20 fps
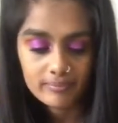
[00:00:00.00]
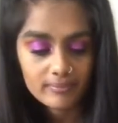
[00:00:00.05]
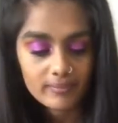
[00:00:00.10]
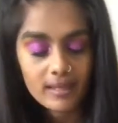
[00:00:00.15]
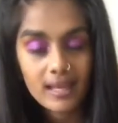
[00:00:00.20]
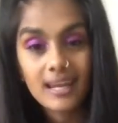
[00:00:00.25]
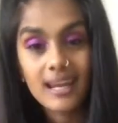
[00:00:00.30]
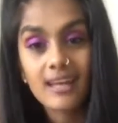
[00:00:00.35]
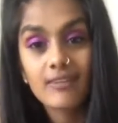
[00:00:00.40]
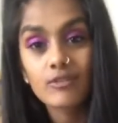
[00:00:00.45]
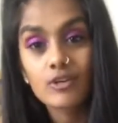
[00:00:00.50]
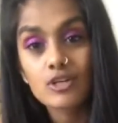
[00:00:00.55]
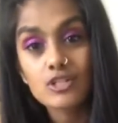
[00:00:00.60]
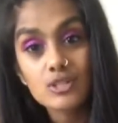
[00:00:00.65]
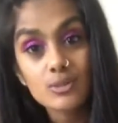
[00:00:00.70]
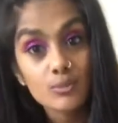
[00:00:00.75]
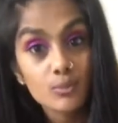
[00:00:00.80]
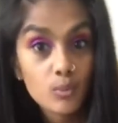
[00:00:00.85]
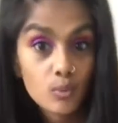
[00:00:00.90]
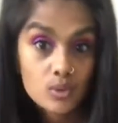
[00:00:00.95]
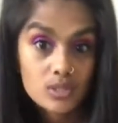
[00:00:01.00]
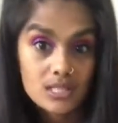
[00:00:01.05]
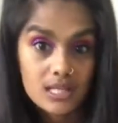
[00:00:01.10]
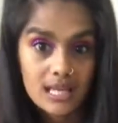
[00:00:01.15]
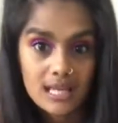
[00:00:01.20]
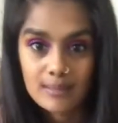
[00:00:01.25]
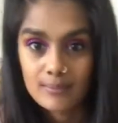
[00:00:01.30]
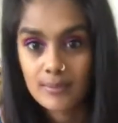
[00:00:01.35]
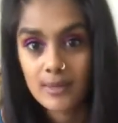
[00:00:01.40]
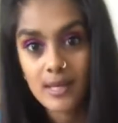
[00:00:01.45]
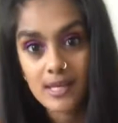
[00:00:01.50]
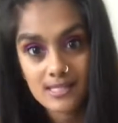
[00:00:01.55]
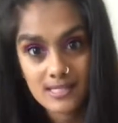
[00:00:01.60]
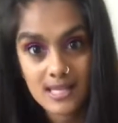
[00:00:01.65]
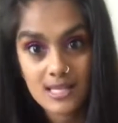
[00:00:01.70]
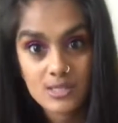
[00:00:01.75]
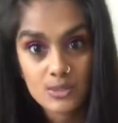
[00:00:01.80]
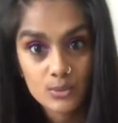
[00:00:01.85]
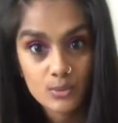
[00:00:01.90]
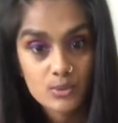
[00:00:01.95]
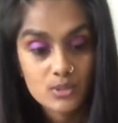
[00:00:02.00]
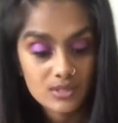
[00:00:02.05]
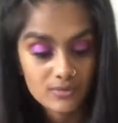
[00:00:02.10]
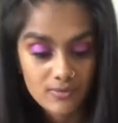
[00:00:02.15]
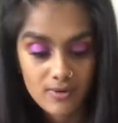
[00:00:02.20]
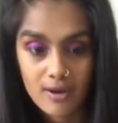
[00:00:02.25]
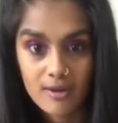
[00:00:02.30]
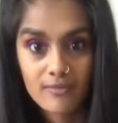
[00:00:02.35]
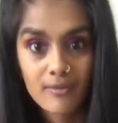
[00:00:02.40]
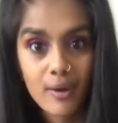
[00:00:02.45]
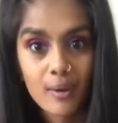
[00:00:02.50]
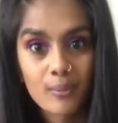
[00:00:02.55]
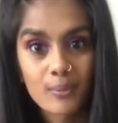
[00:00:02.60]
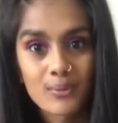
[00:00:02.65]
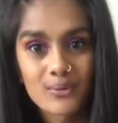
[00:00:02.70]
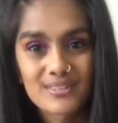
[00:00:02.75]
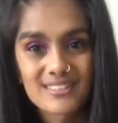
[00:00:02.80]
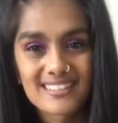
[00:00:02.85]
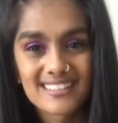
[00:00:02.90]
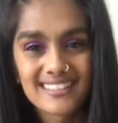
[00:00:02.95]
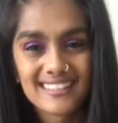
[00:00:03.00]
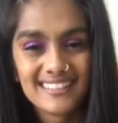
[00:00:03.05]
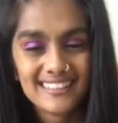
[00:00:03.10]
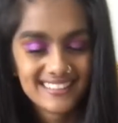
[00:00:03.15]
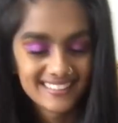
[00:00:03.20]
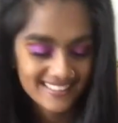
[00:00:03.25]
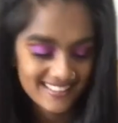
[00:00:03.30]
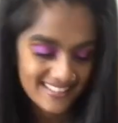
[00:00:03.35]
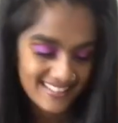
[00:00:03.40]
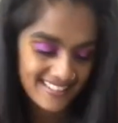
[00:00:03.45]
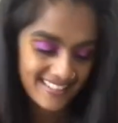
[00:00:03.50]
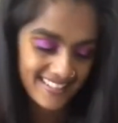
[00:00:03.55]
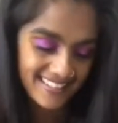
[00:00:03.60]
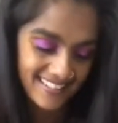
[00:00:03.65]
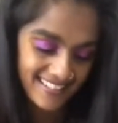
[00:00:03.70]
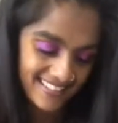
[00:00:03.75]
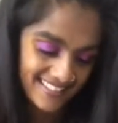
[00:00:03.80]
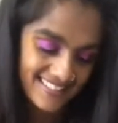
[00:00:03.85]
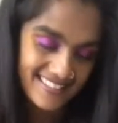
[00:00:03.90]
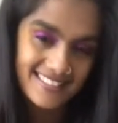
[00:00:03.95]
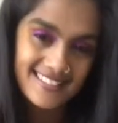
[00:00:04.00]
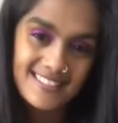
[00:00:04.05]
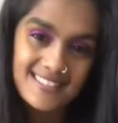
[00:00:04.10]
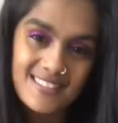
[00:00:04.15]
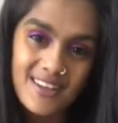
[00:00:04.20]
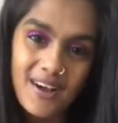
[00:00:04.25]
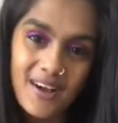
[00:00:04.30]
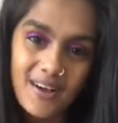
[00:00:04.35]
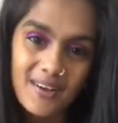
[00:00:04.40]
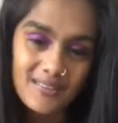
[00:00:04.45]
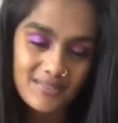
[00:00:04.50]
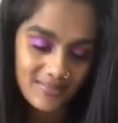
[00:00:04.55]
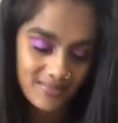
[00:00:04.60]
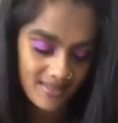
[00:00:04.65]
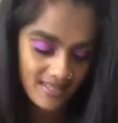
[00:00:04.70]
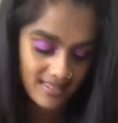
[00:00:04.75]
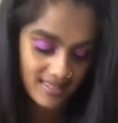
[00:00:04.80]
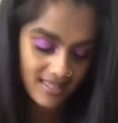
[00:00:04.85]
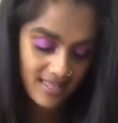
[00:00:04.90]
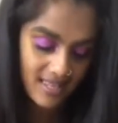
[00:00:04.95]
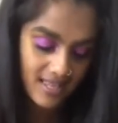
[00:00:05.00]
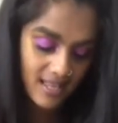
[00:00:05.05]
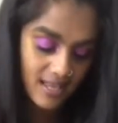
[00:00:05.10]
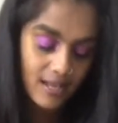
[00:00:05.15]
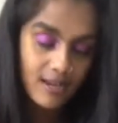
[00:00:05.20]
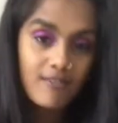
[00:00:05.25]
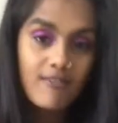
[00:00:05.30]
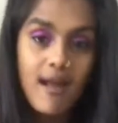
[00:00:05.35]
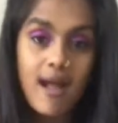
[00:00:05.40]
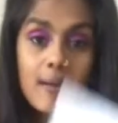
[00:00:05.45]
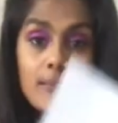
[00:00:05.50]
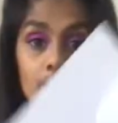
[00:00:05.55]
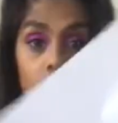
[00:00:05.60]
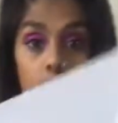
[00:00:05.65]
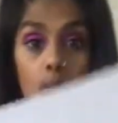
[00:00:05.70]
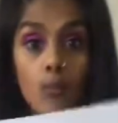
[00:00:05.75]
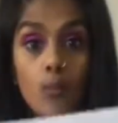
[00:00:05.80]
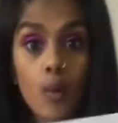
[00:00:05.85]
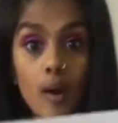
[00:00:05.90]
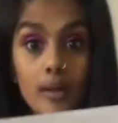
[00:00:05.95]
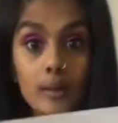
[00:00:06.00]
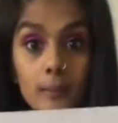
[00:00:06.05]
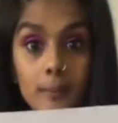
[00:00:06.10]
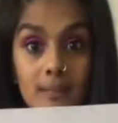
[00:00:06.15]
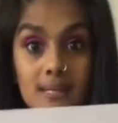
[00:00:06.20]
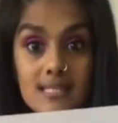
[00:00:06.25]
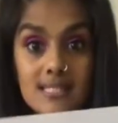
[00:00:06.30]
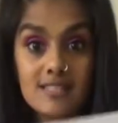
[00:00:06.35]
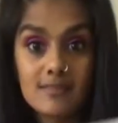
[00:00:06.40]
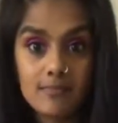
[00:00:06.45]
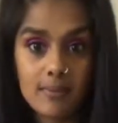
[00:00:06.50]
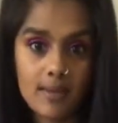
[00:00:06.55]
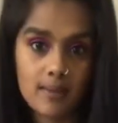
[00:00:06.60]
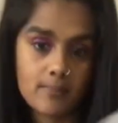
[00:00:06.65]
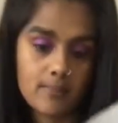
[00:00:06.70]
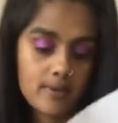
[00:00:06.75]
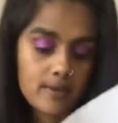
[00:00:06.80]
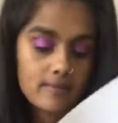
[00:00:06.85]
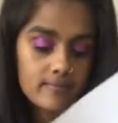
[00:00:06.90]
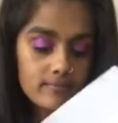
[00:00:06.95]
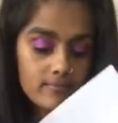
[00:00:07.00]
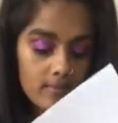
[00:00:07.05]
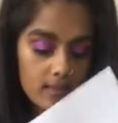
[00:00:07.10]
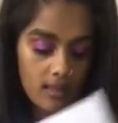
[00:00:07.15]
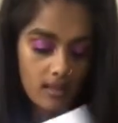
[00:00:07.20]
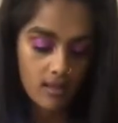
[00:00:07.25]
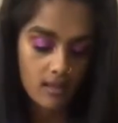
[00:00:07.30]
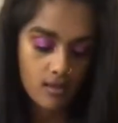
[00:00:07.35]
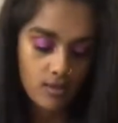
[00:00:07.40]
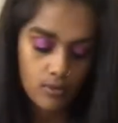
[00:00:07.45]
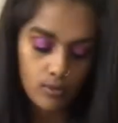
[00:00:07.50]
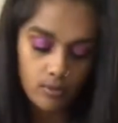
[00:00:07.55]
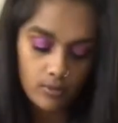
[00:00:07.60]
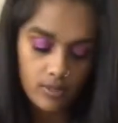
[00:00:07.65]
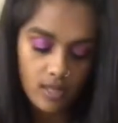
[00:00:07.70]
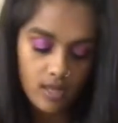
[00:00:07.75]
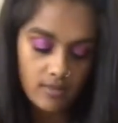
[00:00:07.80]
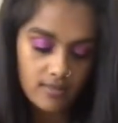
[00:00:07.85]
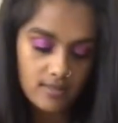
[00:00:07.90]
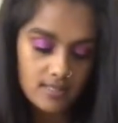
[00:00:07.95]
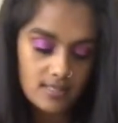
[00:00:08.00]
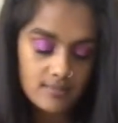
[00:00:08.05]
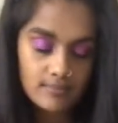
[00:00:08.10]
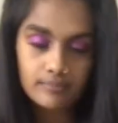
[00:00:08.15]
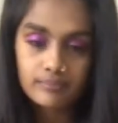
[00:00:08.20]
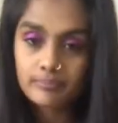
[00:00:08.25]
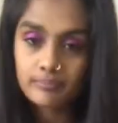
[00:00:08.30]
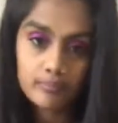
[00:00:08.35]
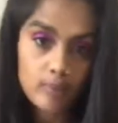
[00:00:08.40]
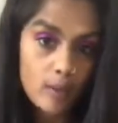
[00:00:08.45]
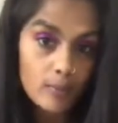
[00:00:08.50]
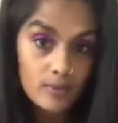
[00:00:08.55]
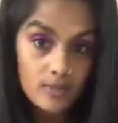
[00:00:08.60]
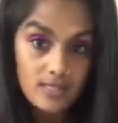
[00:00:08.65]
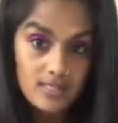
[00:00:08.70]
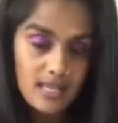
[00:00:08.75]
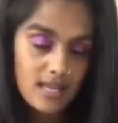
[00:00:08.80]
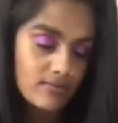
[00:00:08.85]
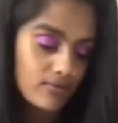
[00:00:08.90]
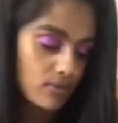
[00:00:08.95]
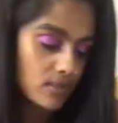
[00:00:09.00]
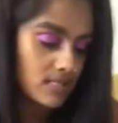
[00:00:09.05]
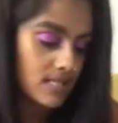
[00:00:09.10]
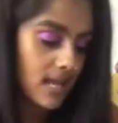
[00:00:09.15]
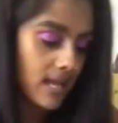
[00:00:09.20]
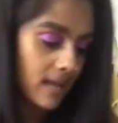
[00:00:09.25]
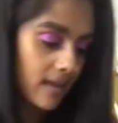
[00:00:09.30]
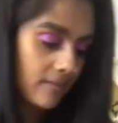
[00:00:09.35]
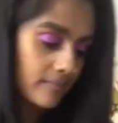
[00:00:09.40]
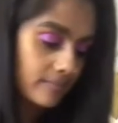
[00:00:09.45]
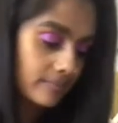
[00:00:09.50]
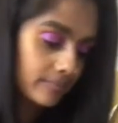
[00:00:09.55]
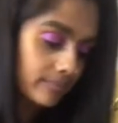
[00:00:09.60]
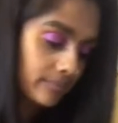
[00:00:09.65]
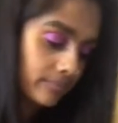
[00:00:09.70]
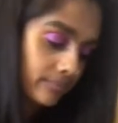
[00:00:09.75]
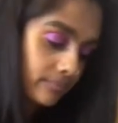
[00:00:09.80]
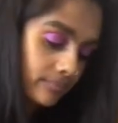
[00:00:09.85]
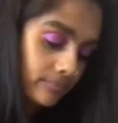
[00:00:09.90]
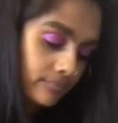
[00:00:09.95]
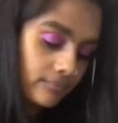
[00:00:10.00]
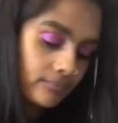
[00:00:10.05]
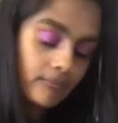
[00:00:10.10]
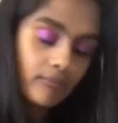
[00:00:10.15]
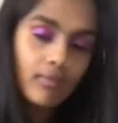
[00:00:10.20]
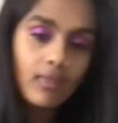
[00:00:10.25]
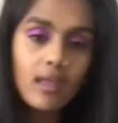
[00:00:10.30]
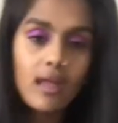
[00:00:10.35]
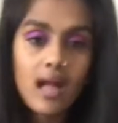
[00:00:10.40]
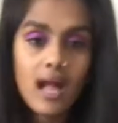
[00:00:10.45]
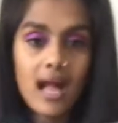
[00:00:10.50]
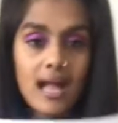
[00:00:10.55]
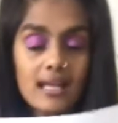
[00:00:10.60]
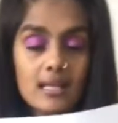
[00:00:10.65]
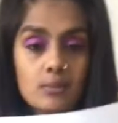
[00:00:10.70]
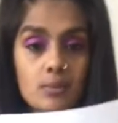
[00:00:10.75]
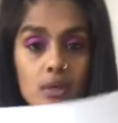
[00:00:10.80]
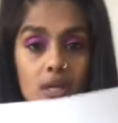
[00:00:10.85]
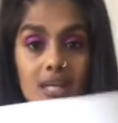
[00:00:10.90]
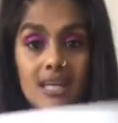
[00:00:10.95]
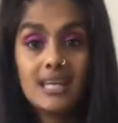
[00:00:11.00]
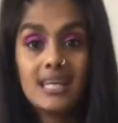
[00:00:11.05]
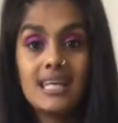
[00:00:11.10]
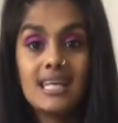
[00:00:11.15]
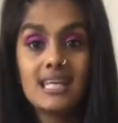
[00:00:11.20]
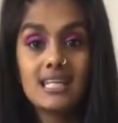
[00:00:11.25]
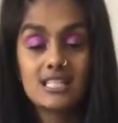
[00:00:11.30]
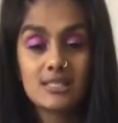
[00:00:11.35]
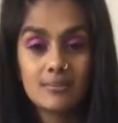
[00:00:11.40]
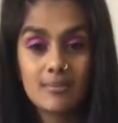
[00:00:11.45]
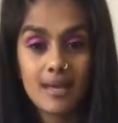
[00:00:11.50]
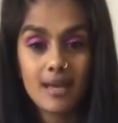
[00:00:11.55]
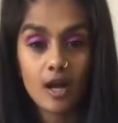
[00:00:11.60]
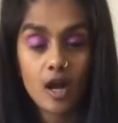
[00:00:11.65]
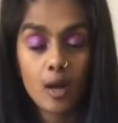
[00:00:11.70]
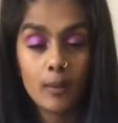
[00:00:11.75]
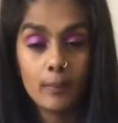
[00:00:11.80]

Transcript: And I've got some water here because that's also very, very important. So to start off with, grab one piece of paper, all the others pop to the side for a sec. And we're going to need to make our